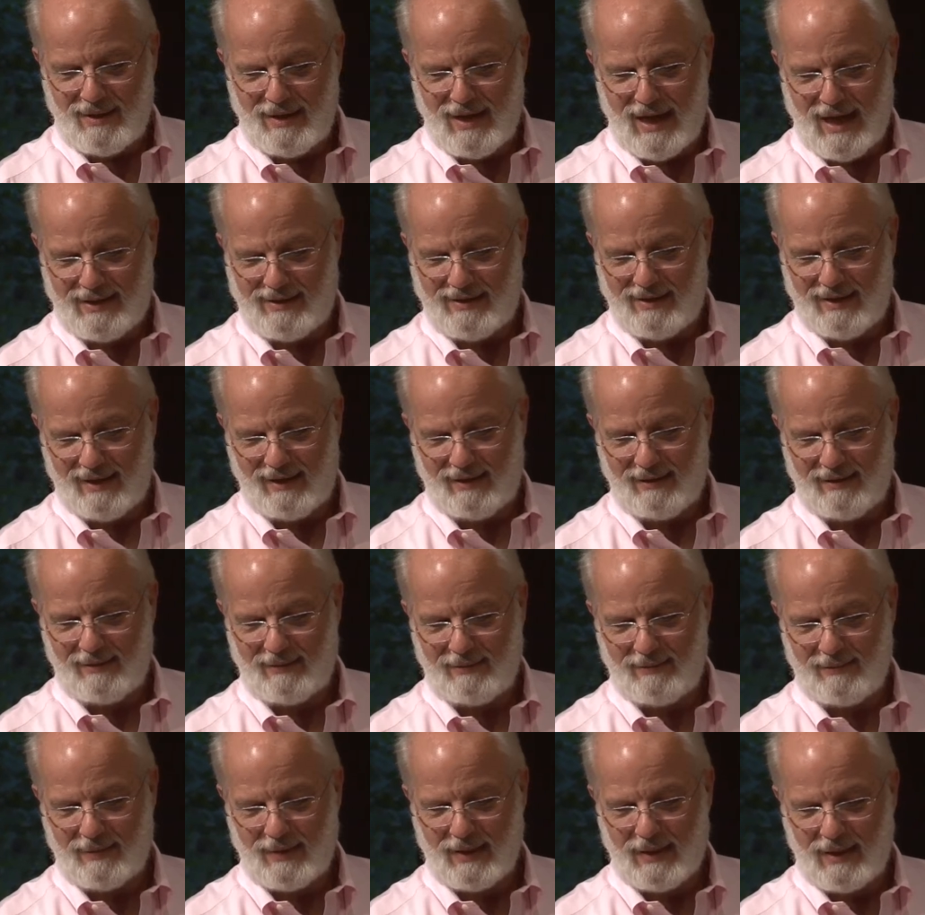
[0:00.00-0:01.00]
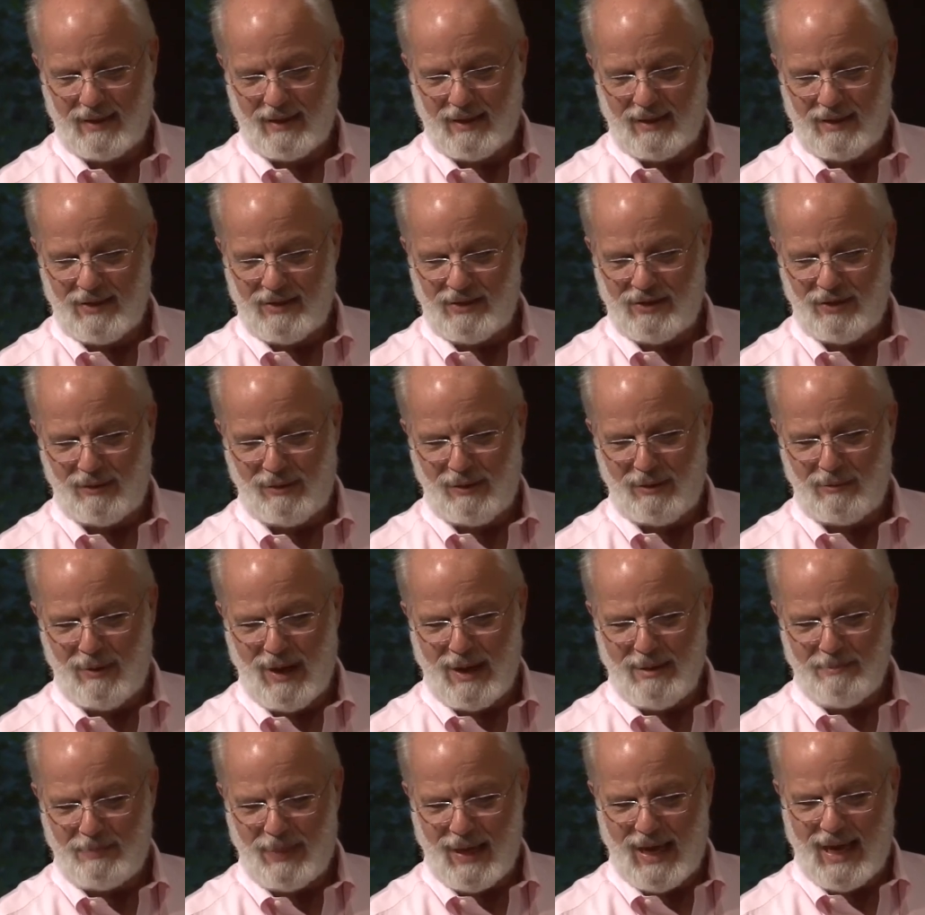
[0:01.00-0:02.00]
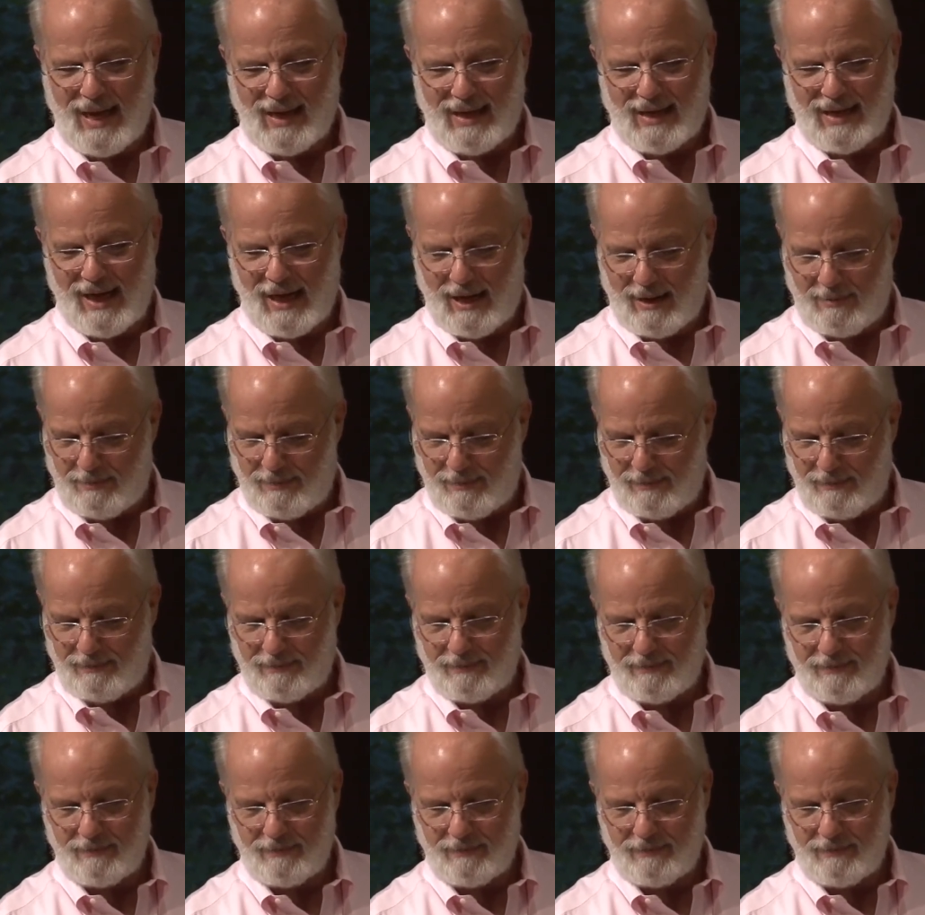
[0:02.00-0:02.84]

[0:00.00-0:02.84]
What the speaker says: nothing. So he went back up,